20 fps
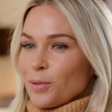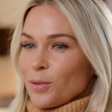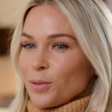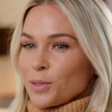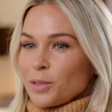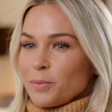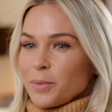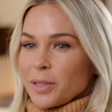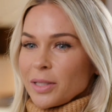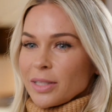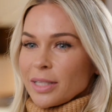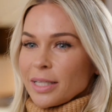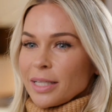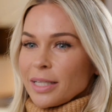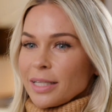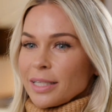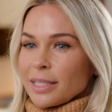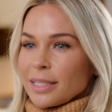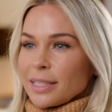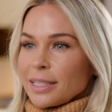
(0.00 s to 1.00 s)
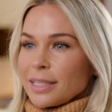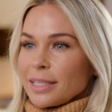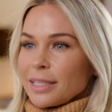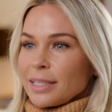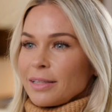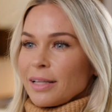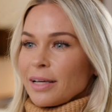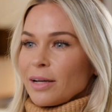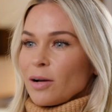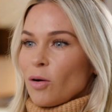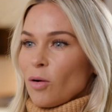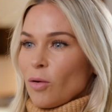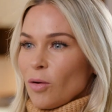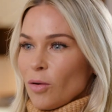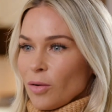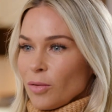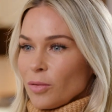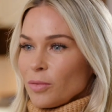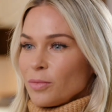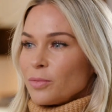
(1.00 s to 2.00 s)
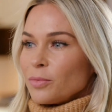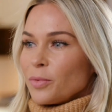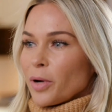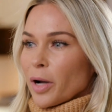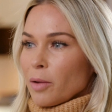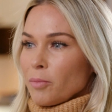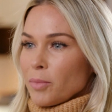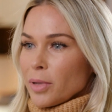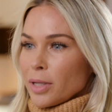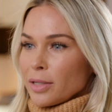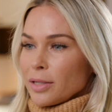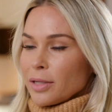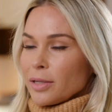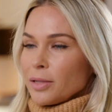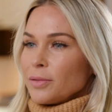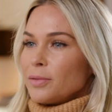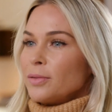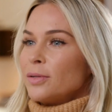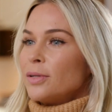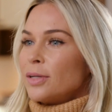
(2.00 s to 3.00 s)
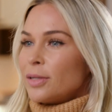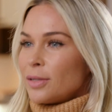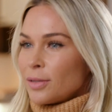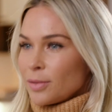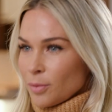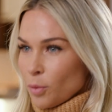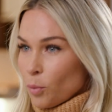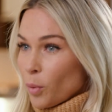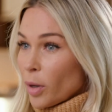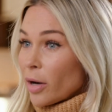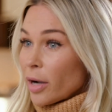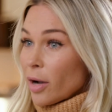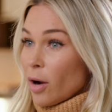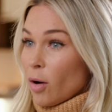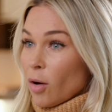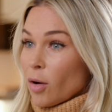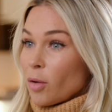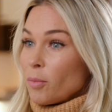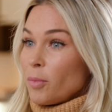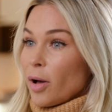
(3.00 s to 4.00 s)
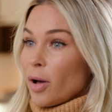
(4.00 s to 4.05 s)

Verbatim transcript: ultimately they all recommended wearing a heart